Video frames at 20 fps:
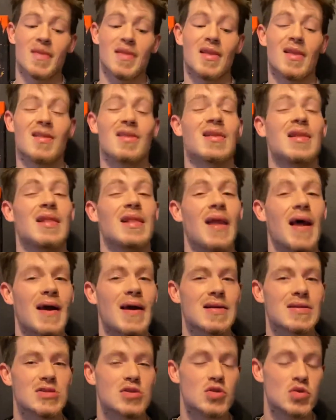The
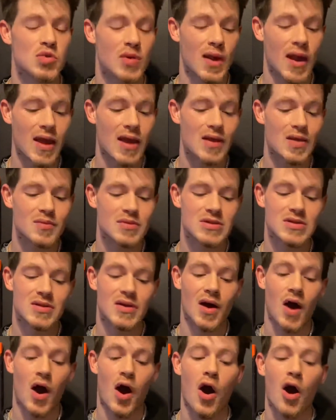last 2 games,
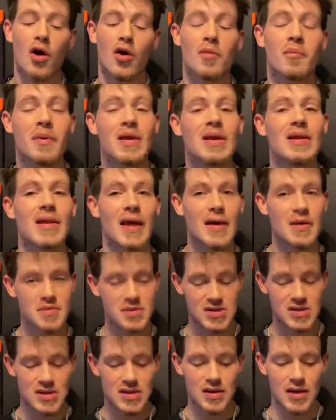RB
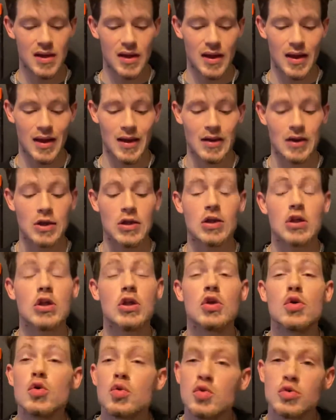Leipzig in a
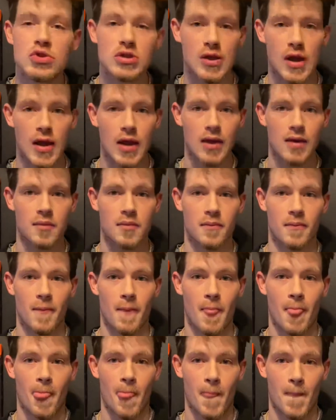huge game.
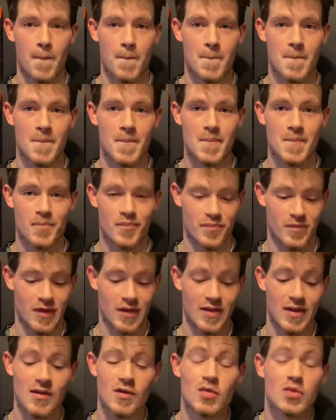
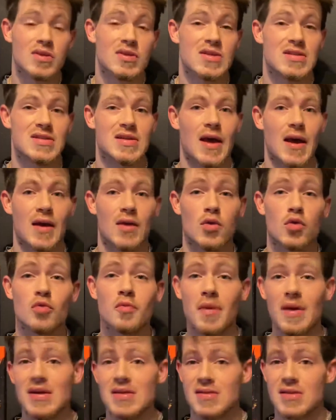This will decide who
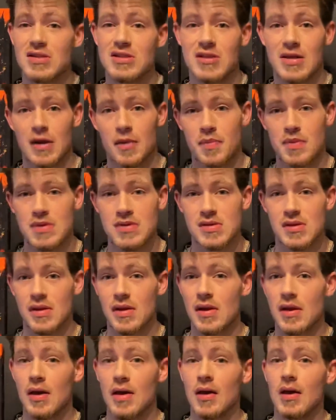makes the Champions
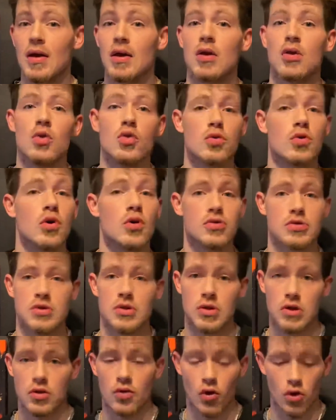League and who goes to the
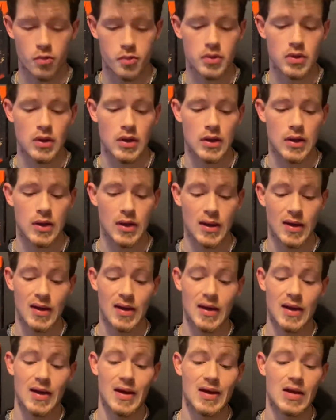Europa League.
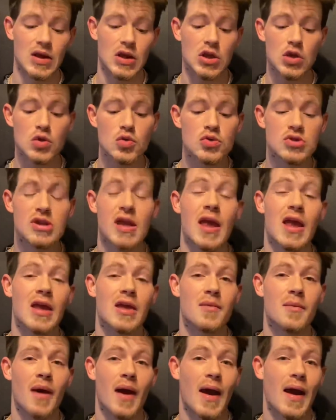In a huge game
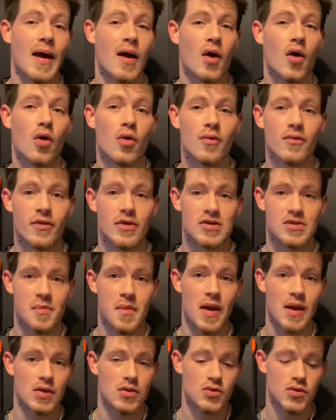at home versus
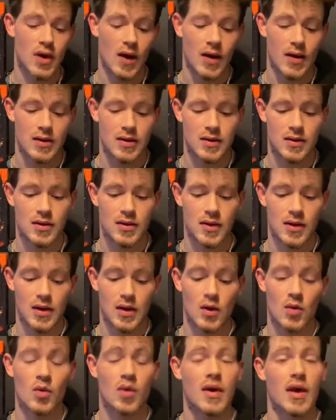Man United.
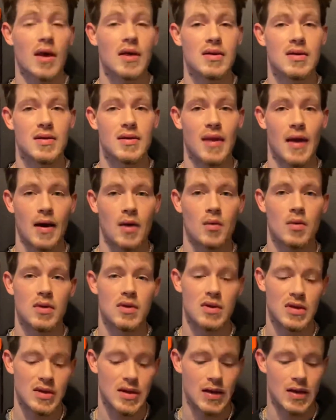We'll get into that one in
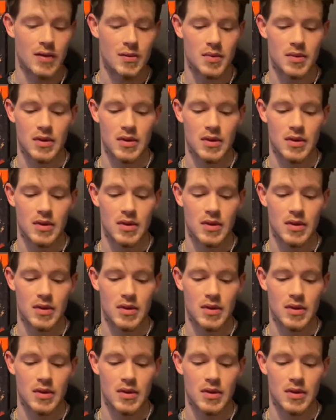depth.